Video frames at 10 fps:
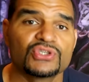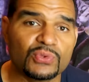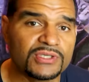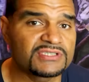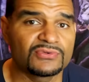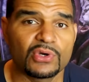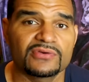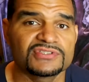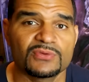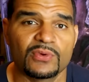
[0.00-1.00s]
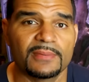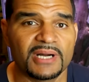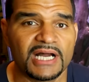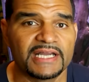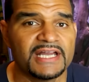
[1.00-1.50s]
two weeks of quarantine went
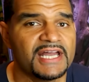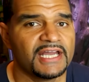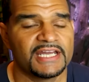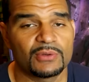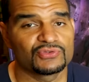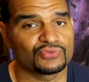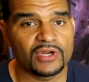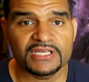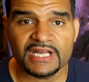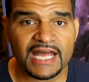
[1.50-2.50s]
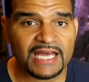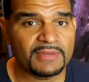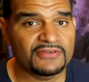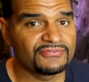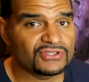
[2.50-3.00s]
by and I was ready to add
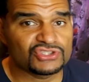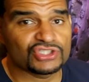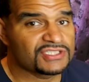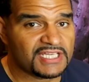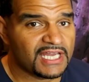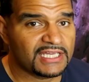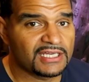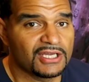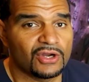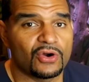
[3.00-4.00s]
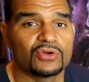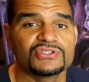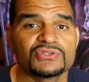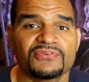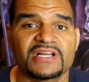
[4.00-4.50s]
my fish to the tank
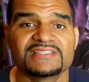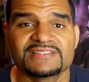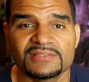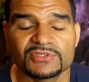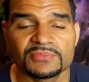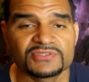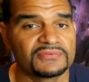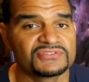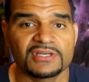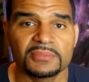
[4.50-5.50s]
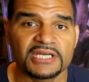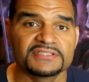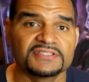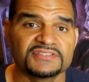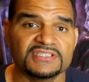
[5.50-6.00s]
only to find symptoms of some kind
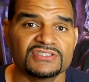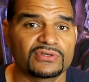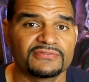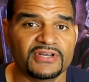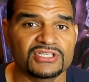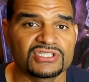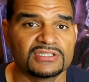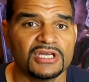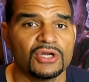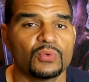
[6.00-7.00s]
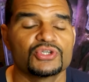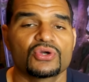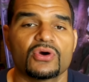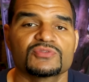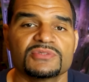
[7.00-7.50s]
of disease or infection which
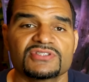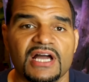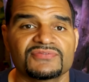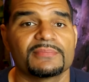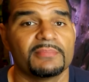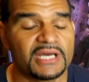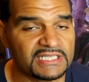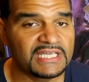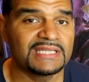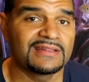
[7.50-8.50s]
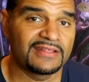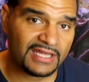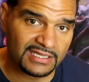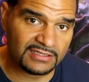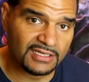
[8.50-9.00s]
caused me to have to medicate
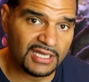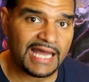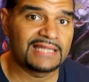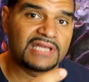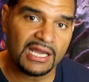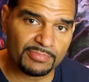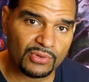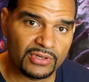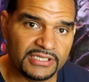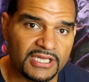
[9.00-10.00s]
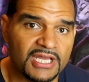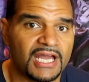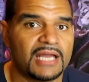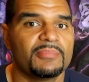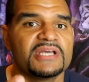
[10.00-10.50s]
then at that point
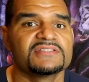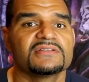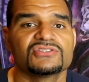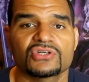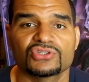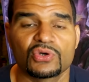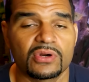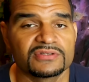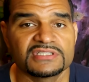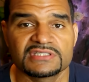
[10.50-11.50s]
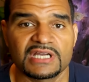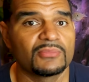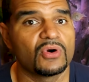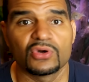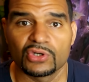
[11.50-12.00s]
and basically start the quarantine
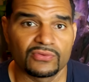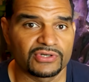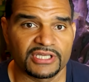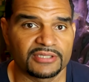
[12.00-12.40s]
time all over